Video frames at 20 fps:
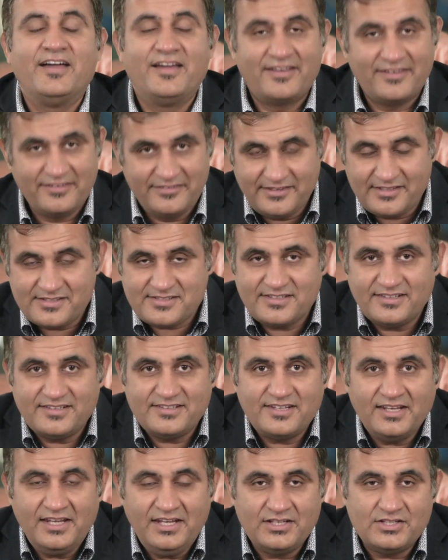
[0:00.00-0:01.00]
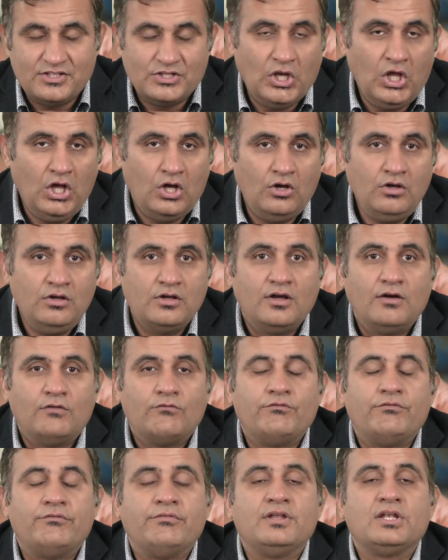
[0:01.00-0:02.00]
Yes, indeed. Now
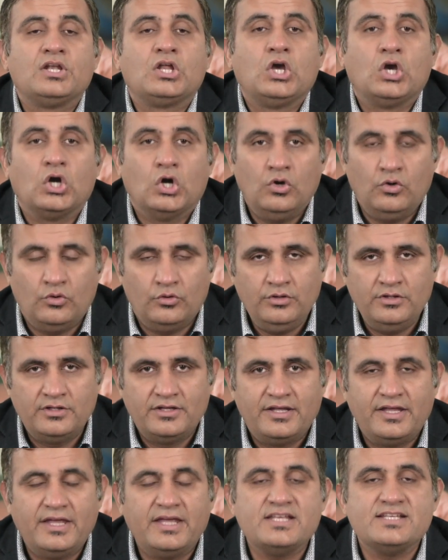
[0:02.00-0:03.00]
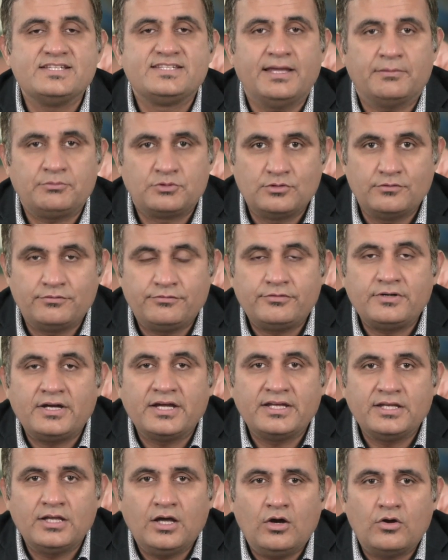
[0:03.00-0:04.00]
we'll go in depth to
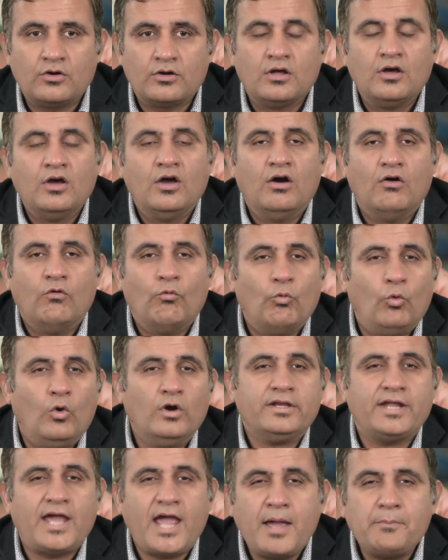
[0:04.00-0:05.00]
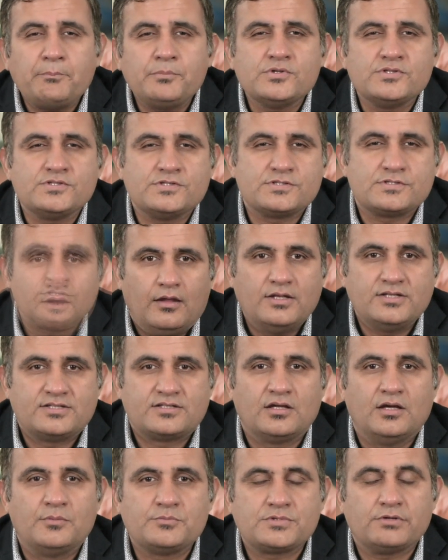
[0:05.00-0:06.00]
find out what happens in
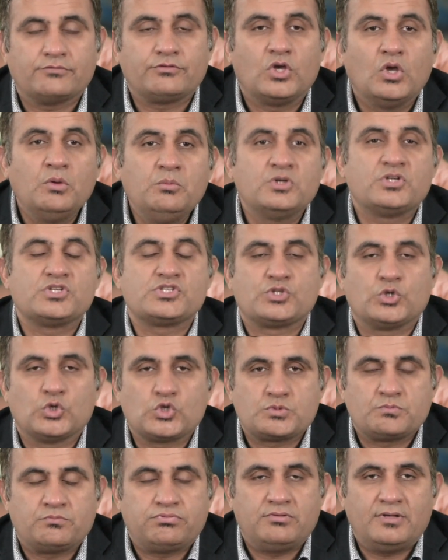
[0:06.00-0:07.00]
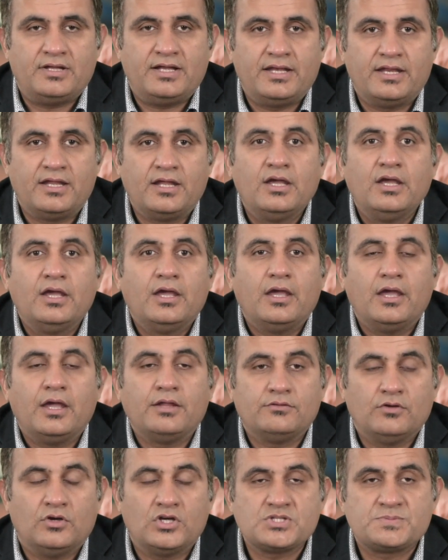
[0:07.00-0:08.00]
terms of human resource planning in
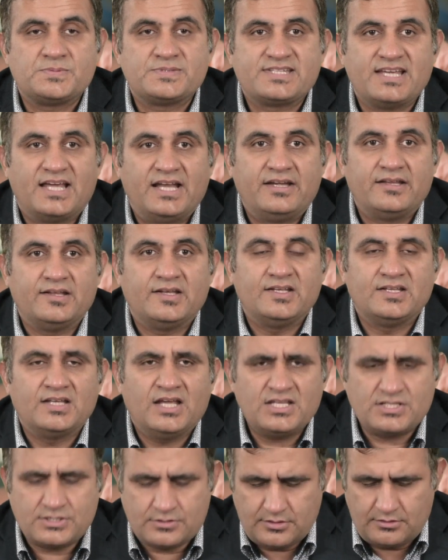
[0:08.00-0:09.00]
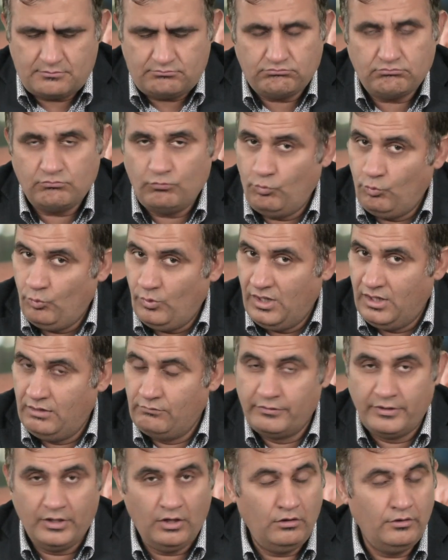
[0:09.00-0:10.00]
the hospitality industry. Well,
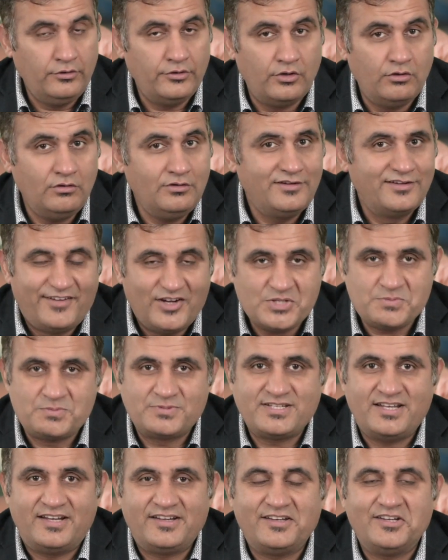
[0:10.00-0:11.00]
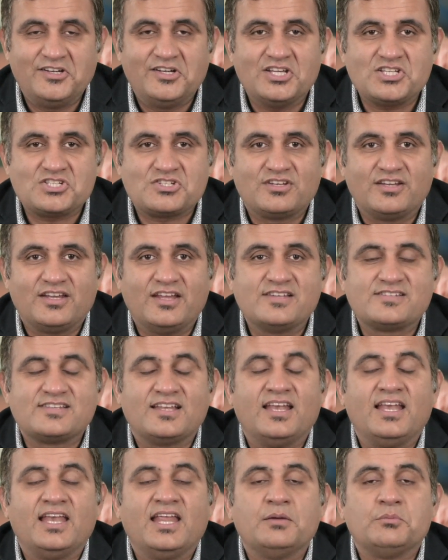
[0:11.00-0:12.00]
we all know hospitality industry is a
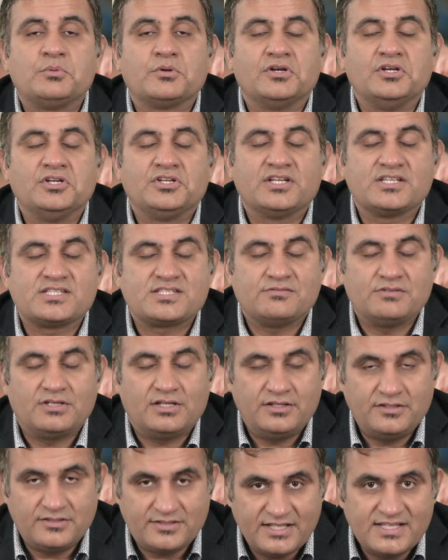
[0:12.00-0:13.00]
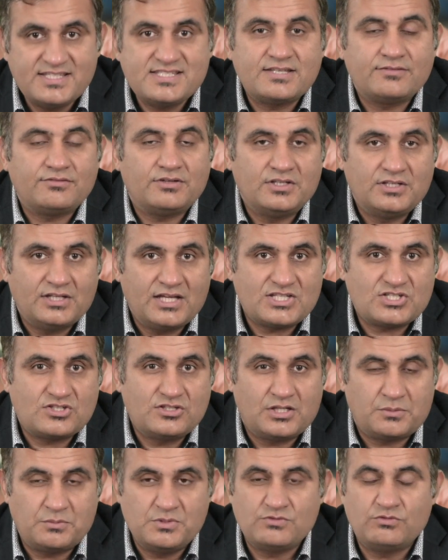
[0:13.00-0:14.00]
labor intensive industry.
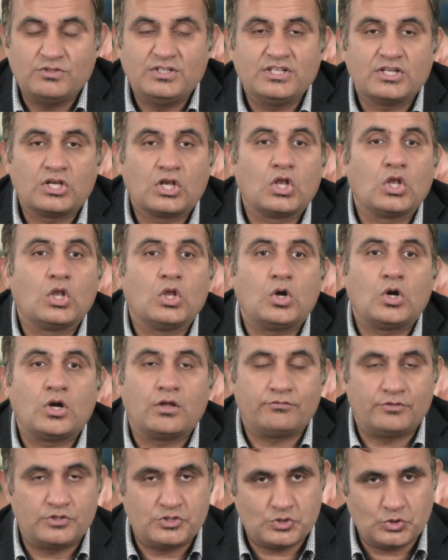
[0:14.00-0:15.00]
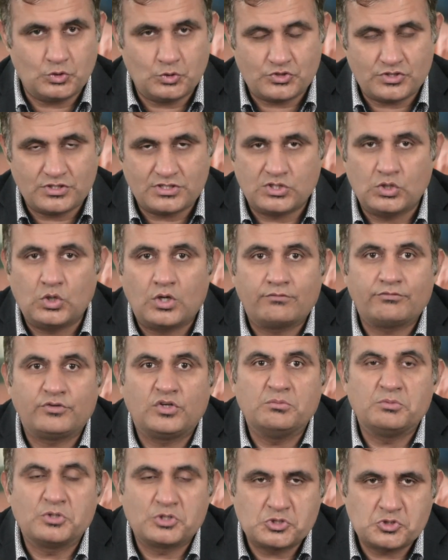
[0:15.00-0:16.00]
That means we need a lot of resources, a lot of
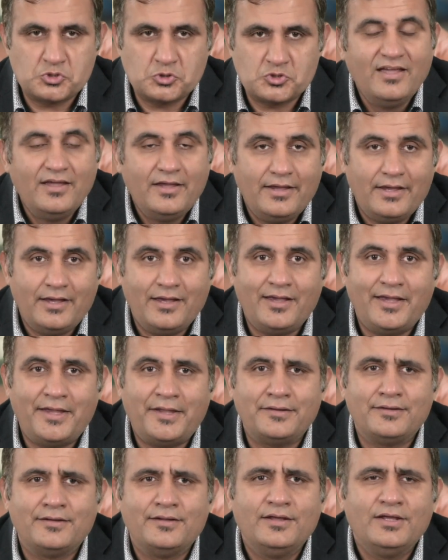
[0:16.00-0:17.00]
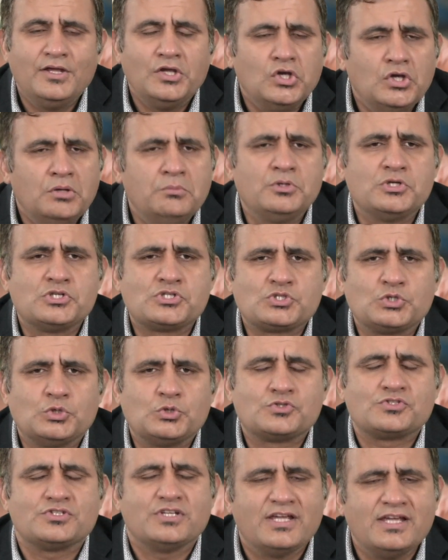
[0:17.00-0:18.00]
human resource. And human
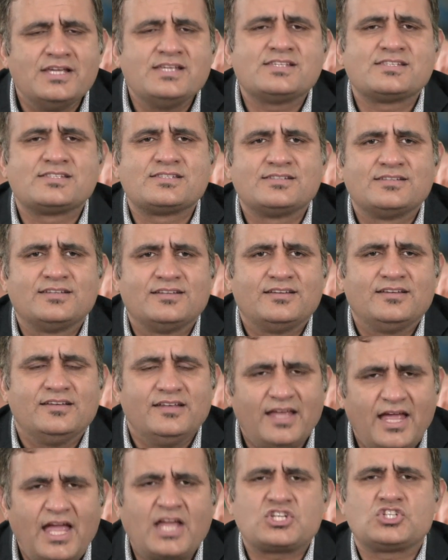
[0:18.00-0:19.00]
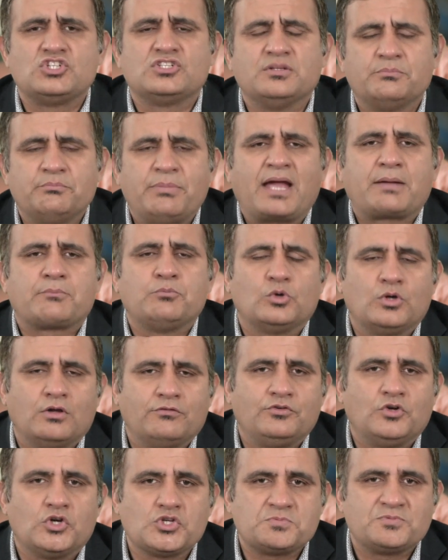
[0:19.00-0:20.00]
resource is actually the backbone of
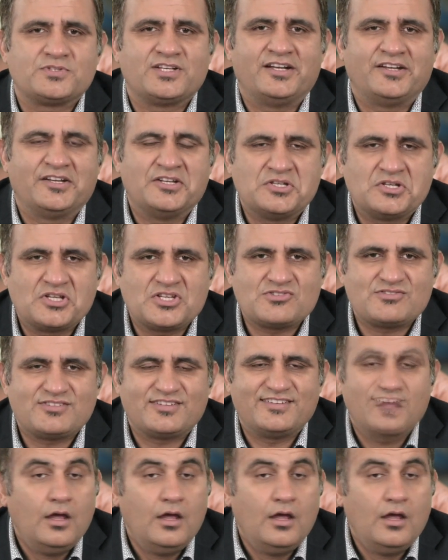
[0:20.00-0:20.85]
hospitality industry.